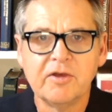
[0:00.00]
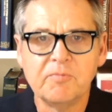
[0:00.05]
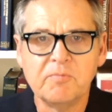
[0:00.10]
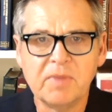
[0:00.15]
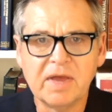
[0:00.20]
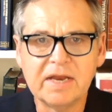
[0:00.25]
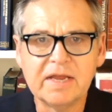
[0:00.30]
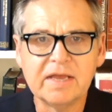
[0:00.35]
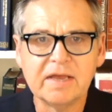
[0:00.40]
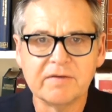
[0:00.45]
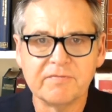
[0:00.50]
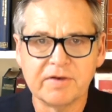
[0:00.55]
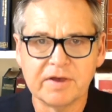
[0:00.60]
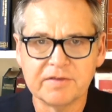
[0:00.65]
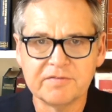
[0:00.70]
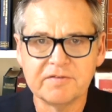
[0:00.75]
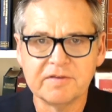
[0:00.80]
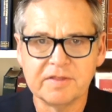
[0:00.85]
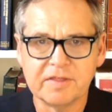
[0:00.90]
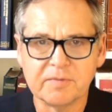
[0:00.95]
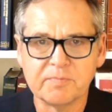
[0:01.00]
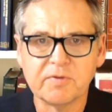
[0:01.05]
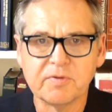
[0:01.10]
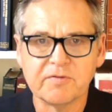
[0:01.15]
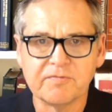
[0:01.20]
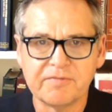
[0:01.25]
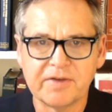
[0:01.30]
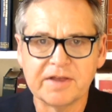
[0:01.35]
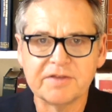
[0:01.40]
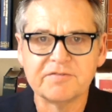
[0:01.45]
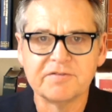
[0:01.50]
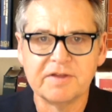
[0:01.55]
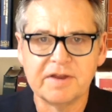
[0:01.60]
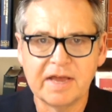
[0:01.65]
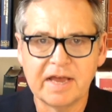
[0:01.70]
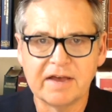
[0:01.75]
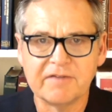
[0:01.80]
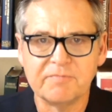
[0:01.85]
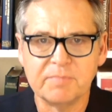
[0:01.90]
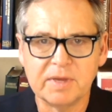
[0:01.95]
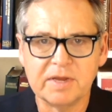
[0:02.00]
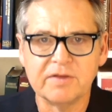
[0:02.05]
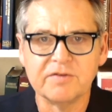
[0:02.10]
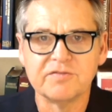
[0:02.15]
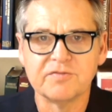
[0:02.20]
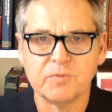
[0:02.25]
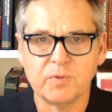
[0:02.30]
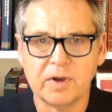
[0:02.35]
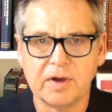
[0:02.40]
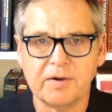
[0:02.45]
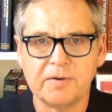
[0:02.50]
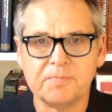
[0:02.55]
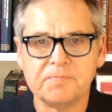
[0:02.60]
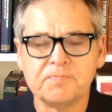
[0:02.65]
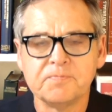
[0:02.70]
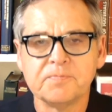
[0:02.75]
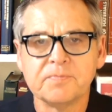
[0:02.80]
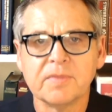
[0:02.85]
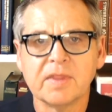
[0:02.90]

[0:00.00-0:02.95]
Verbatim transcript: Many of us in the profession have been as well.